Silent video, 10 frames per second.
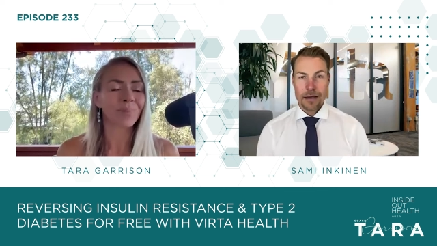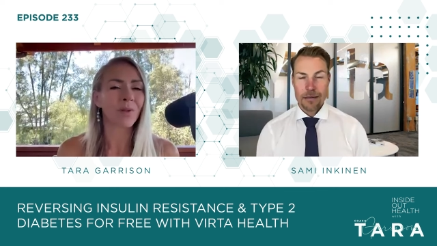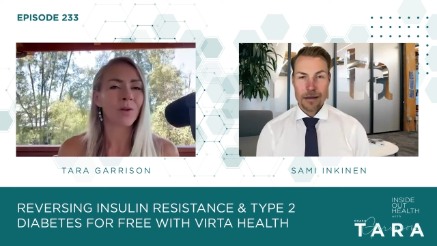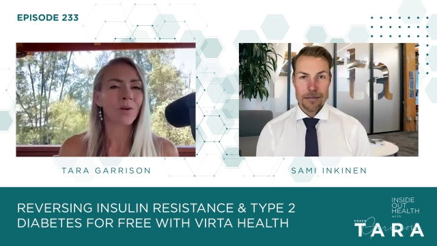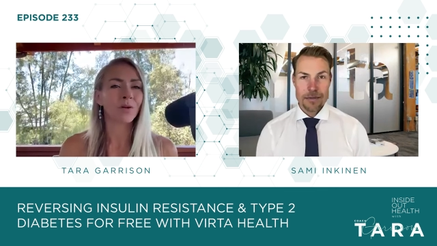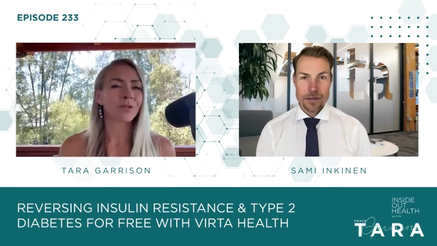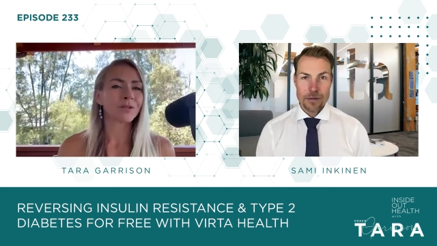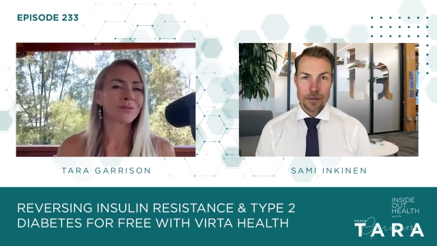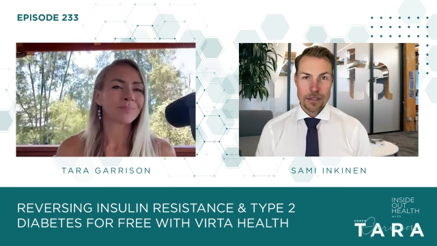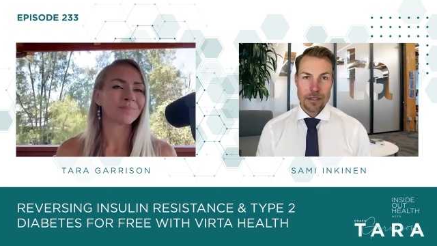Speaker 1: a-
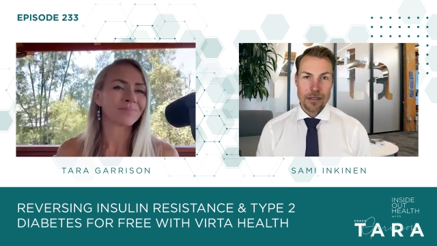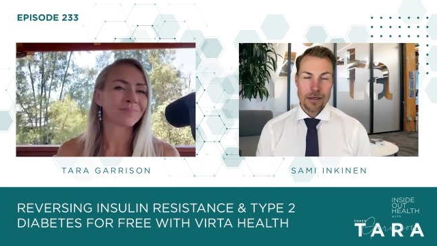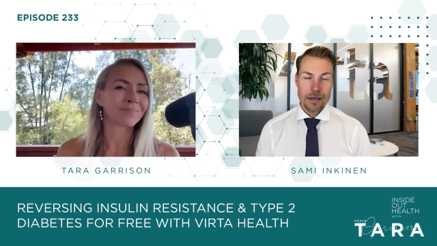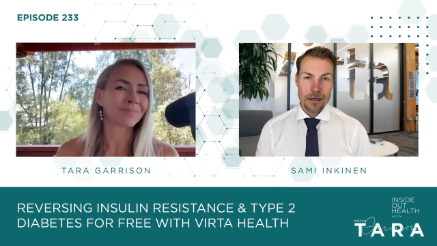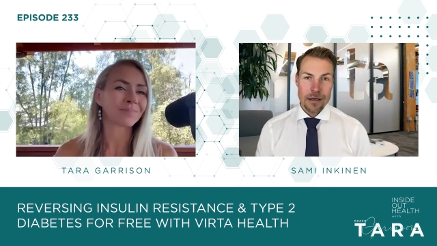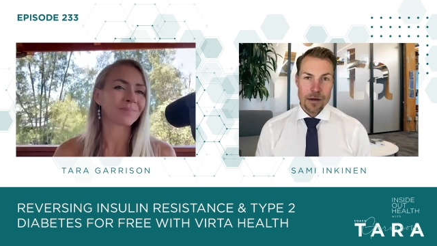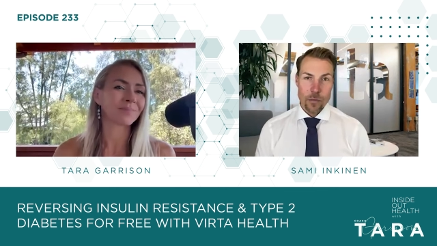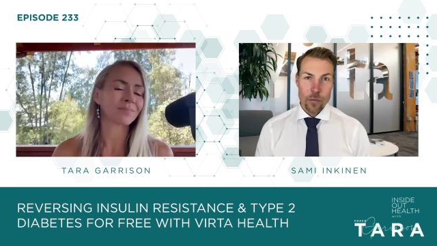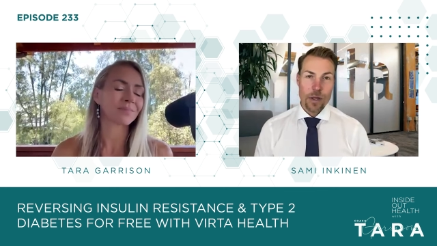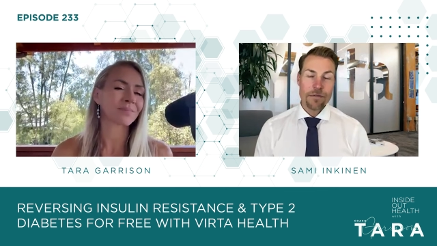absolutely.
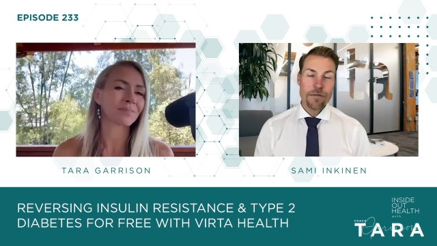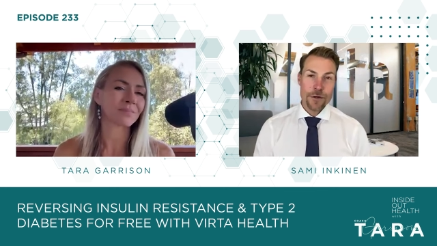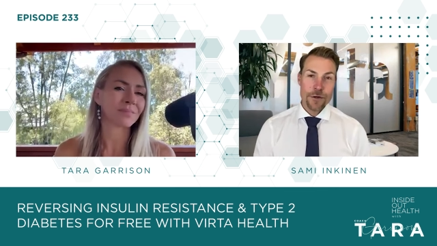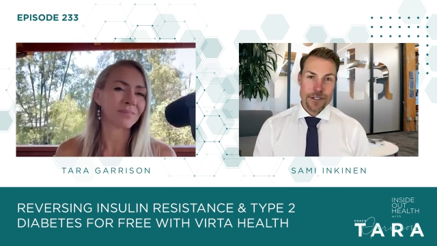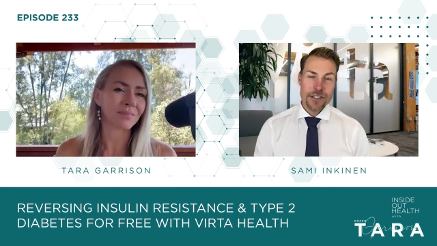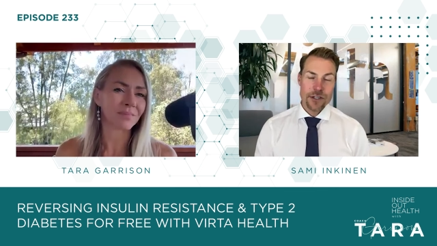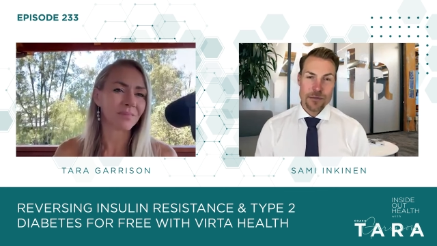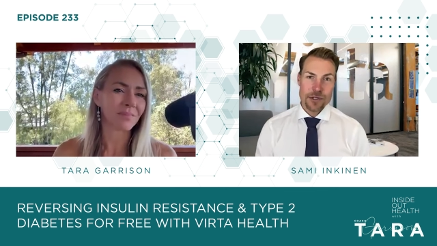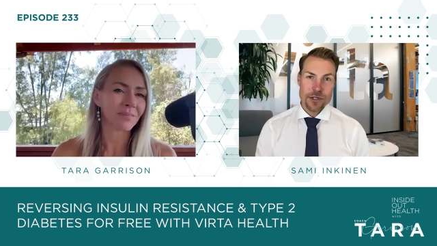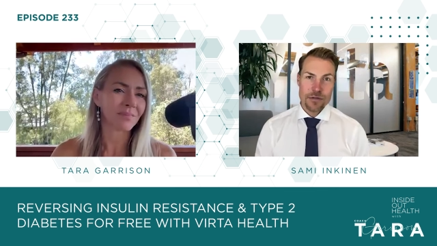Well, first, in
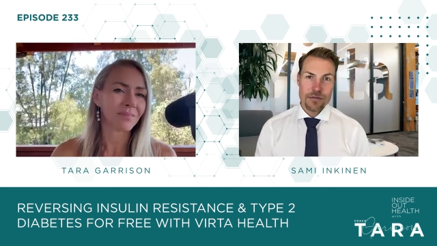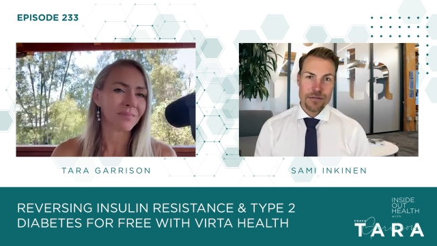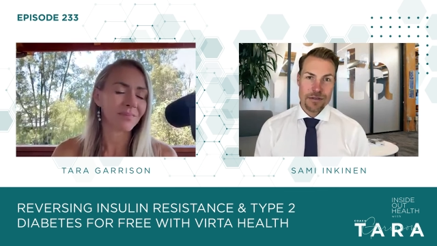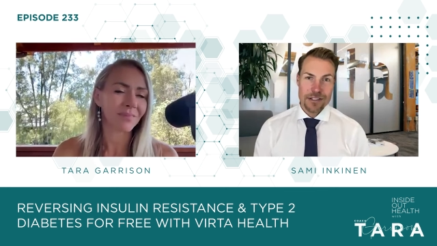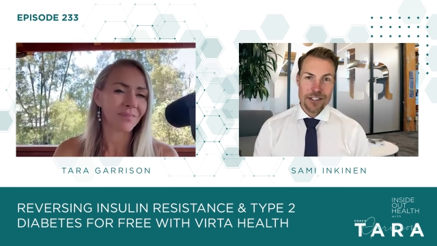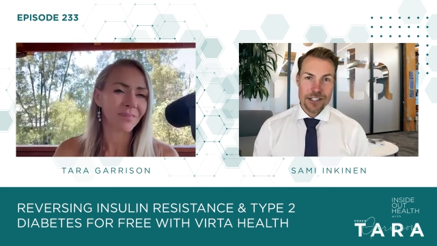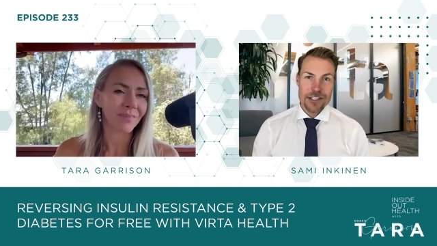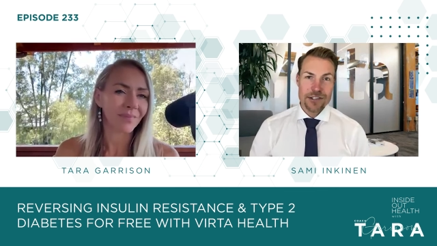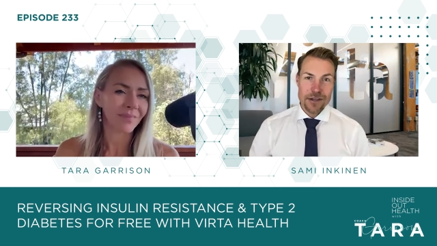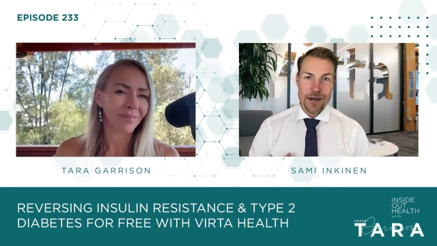terms of
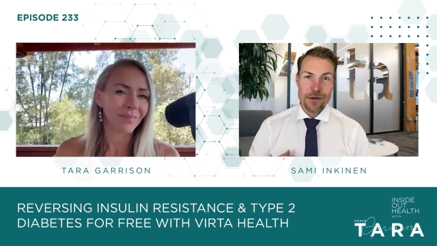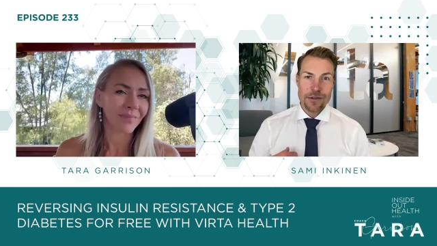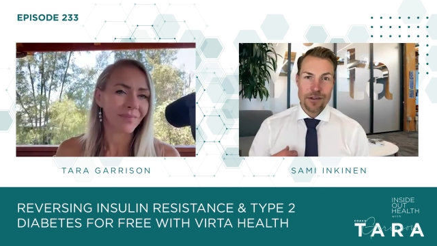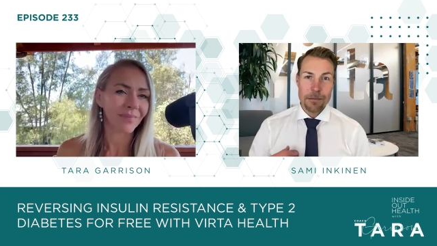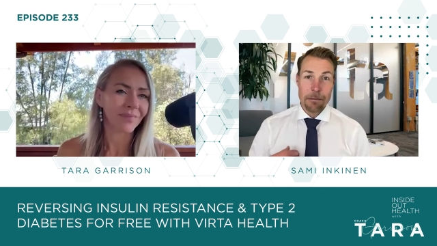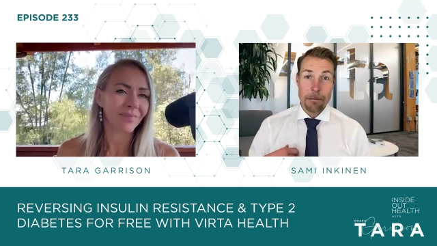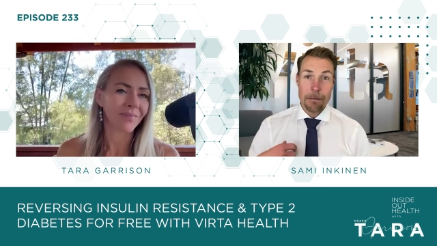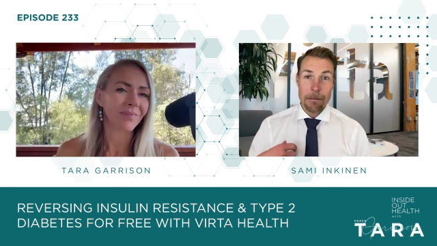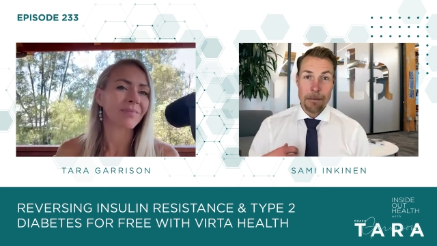just how do the